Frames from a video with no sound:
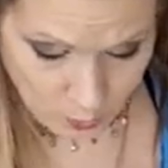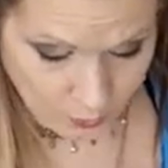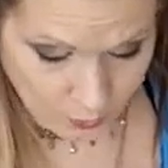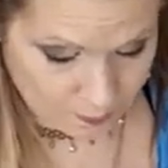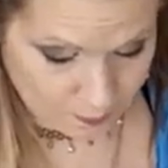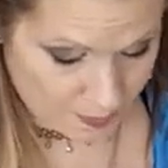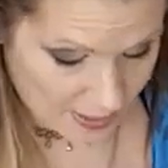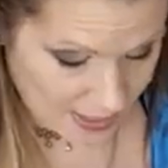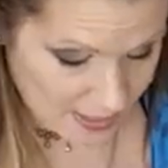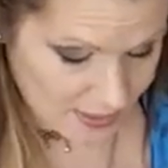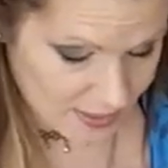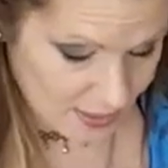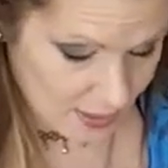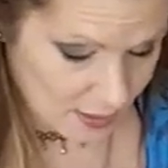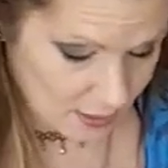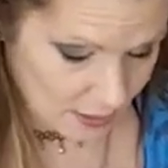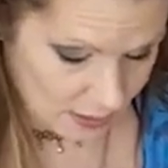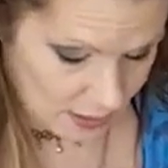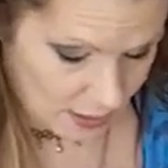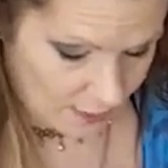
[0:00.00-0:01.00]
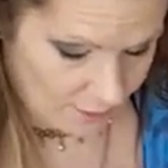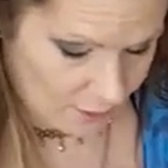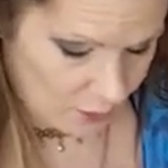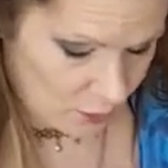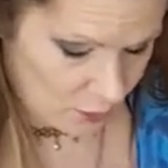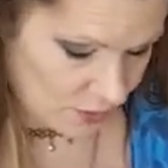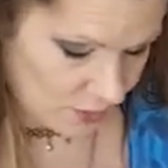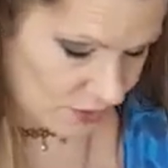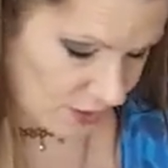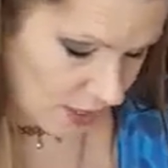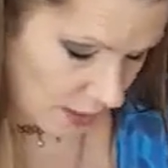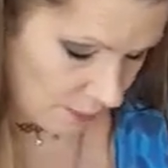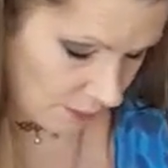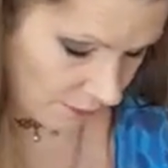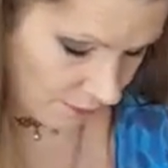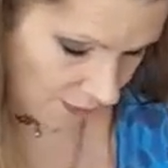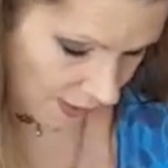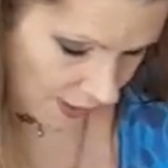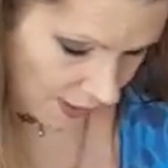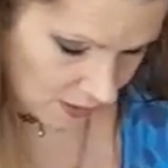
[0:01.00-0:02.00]
would basically give you the same
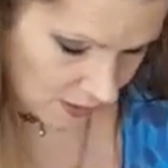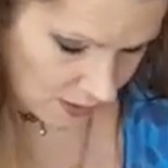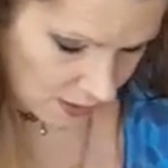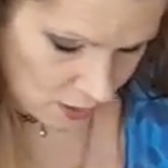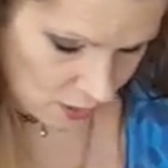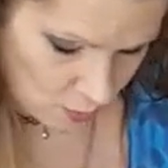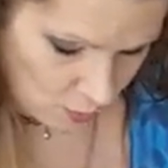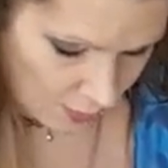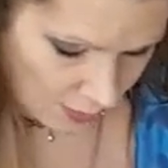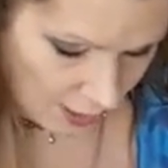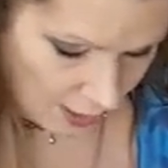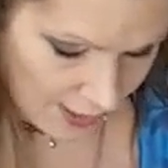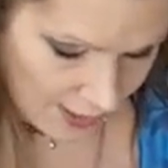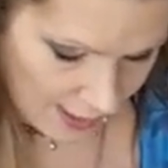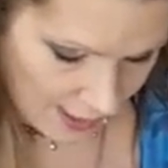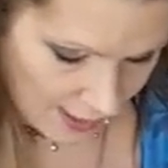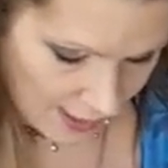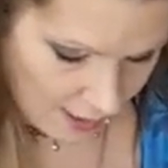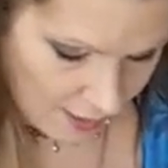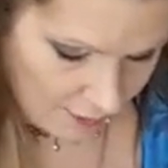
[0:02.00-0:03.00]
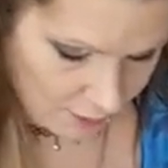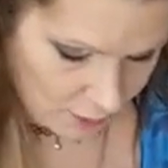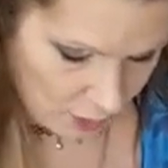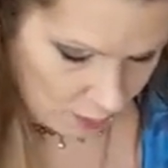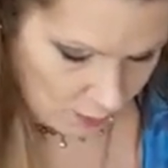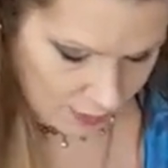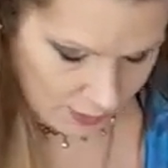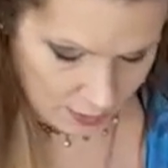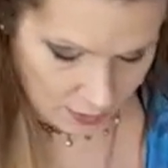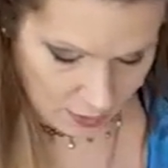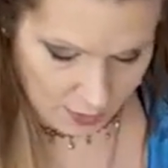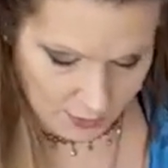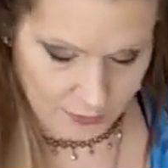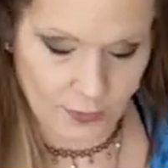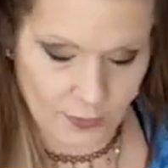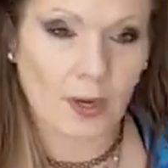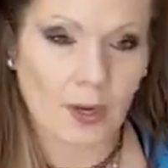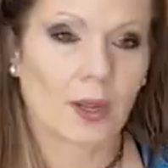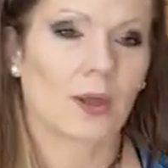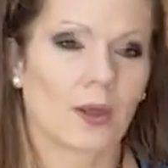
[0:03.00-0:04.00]
effect as what I have going
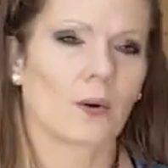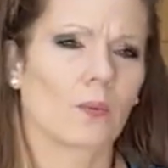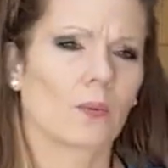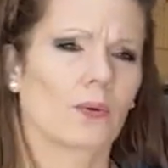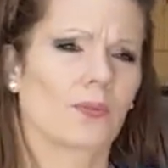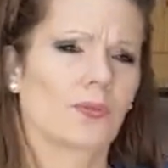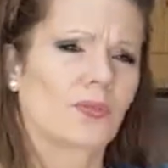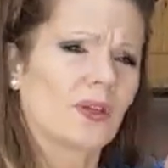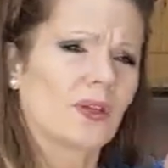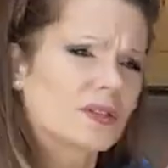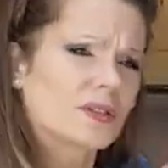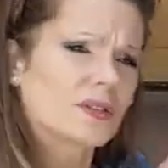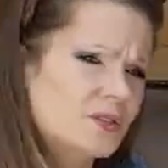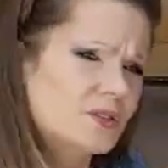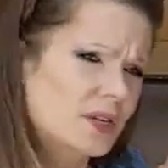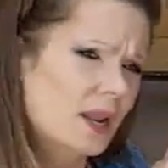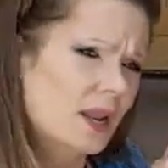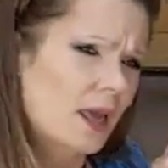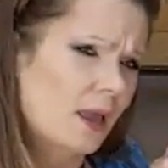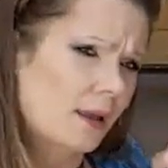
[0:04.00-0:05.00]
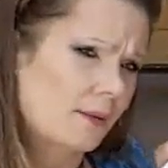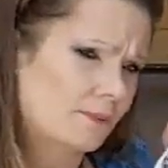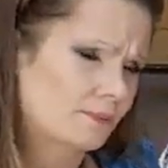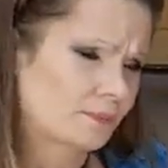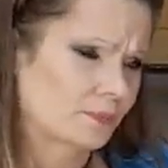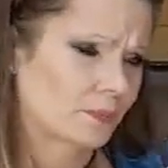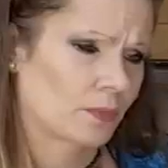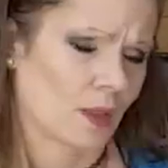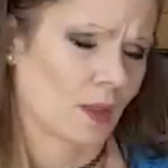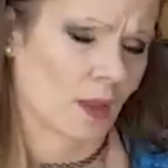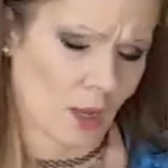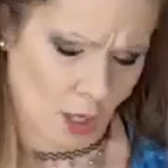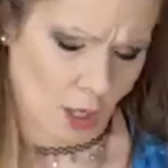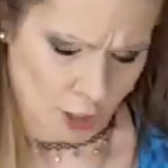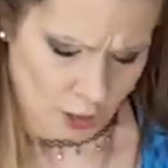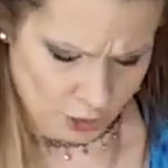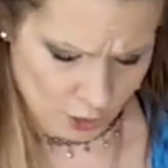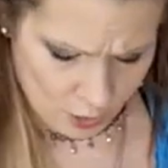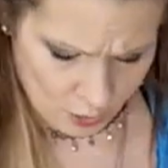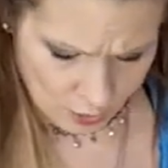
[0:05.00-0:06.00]
on with this today.
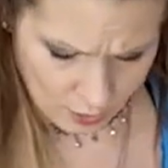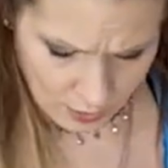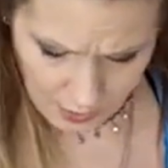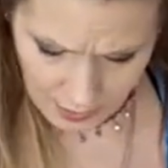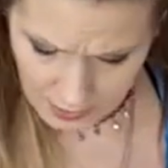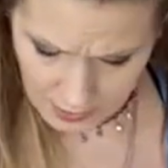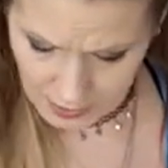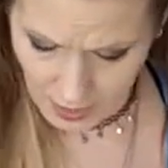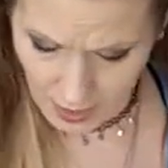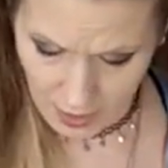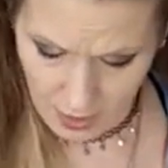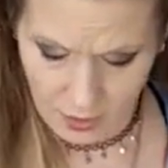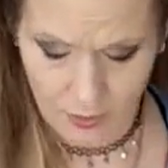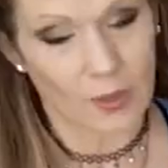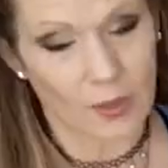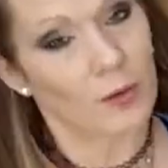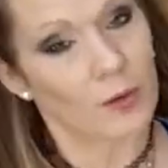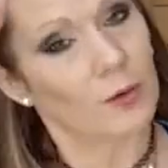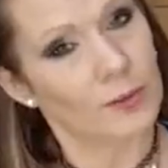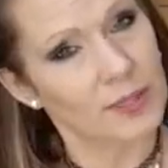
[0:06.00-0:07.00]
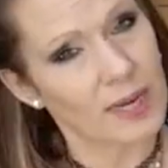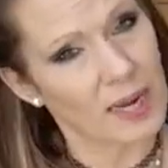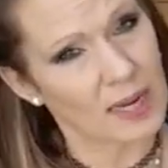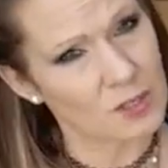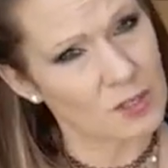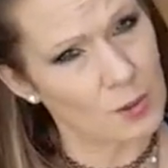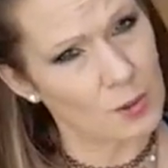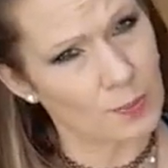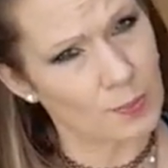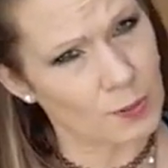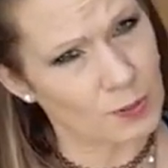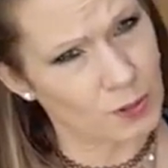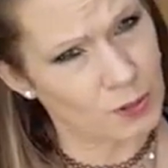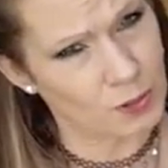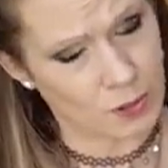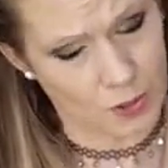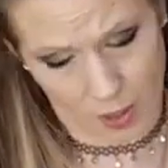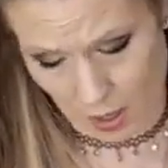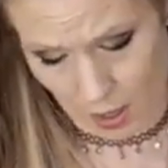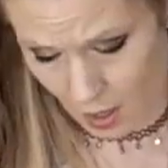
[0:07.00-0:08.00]
So let's say that you would take Super
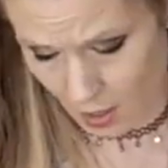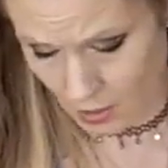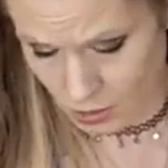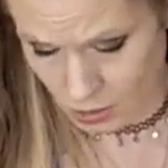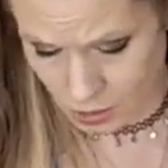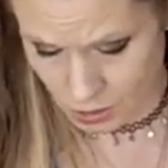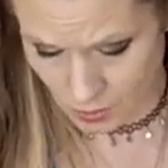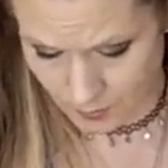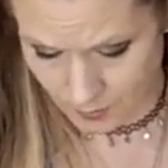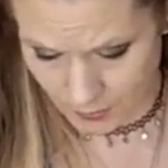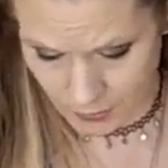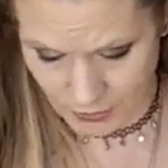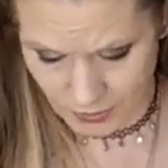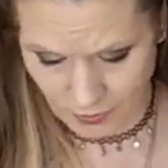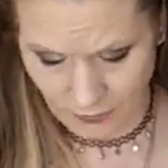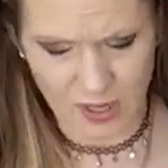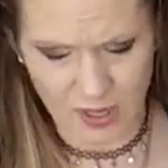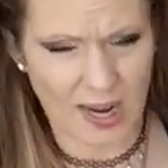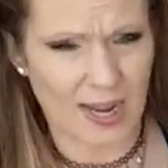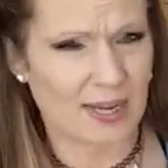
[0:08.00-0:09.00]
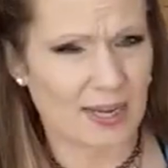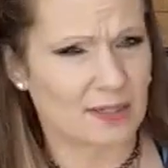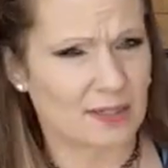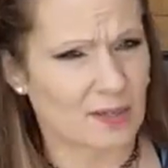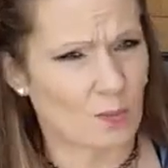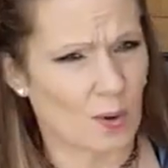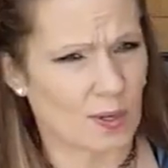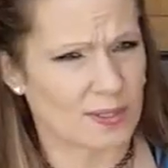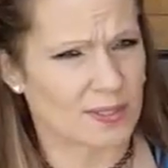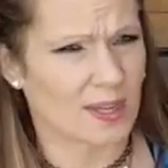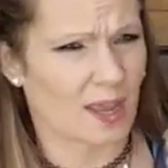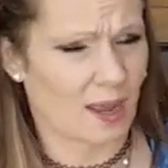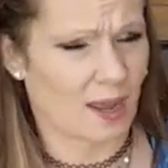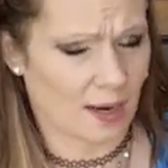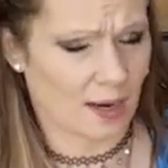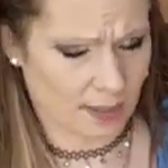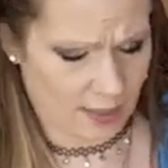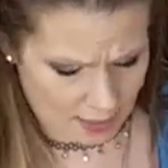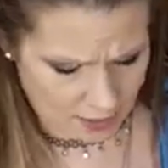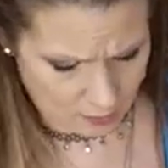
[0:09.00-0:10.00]
Silver Haze in one
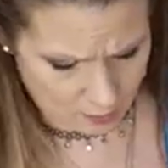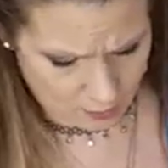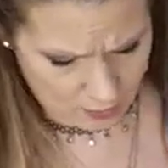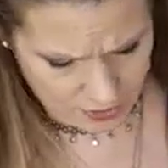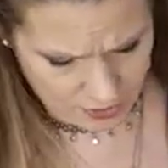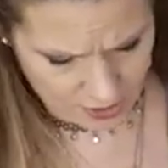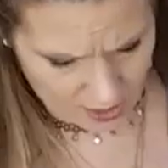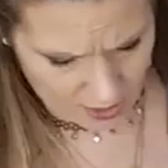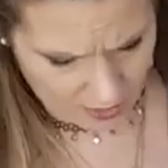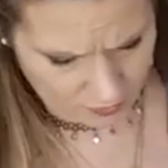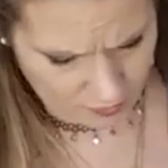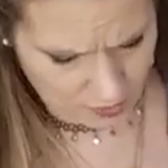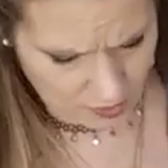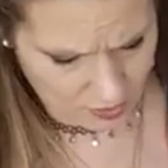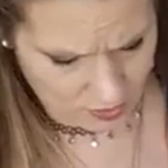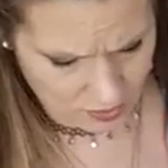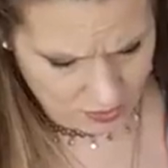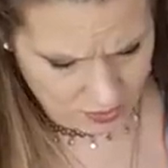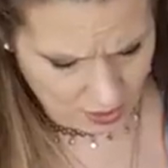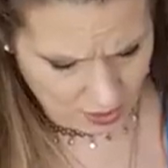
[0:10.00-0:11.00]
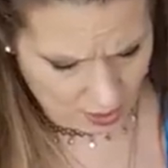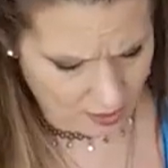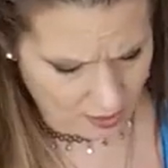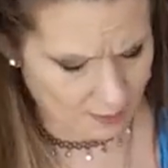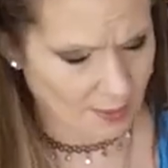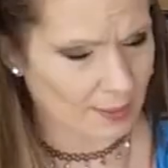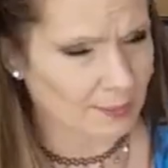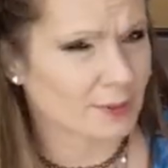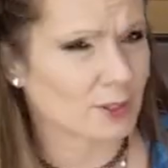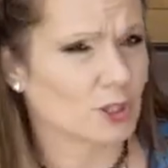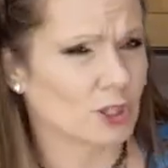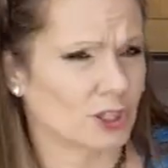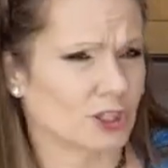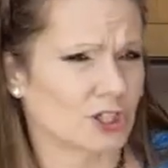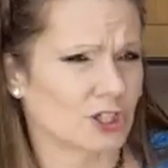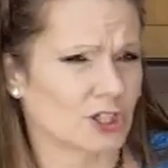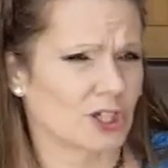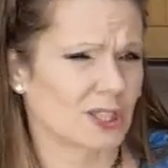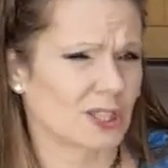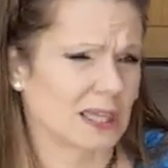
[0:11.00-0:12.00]
side, and you would take the Saya Baba
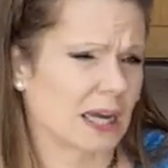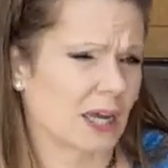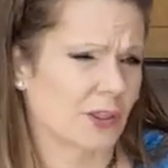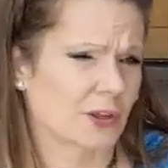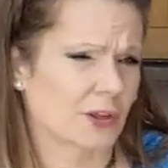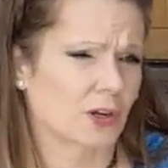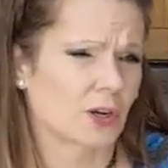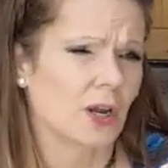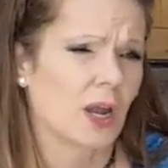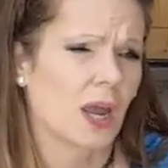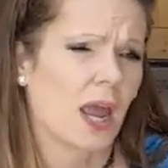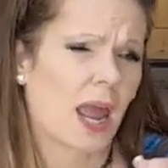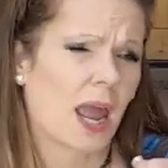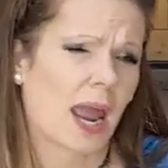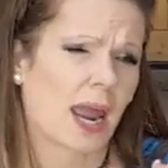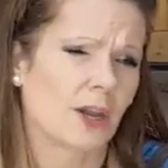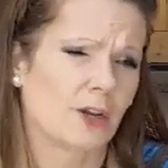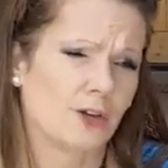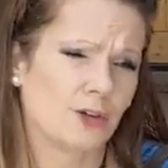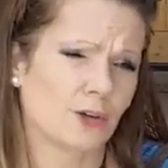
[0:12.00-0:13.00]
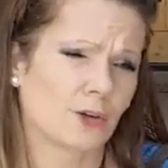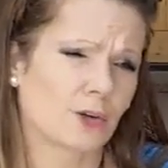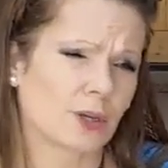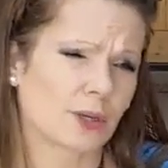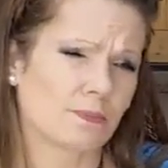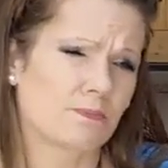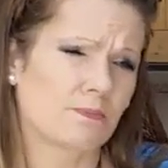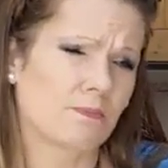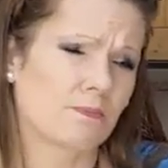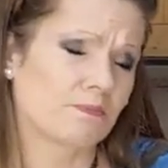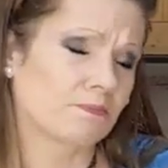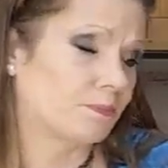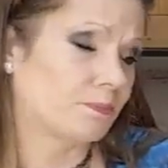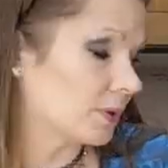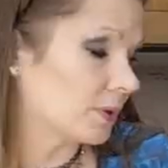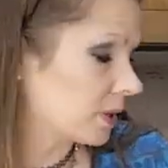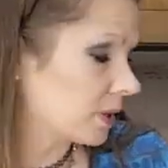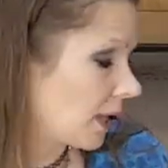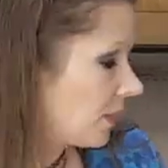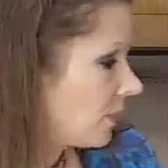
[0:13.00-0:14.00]
Kush in the other, and you could
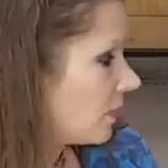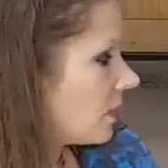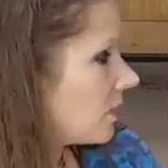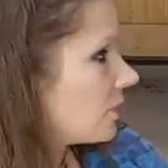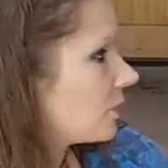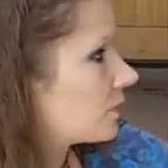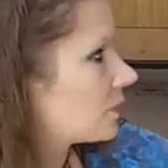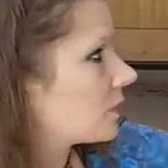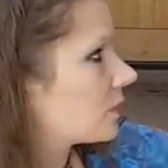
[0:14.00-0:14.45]
blend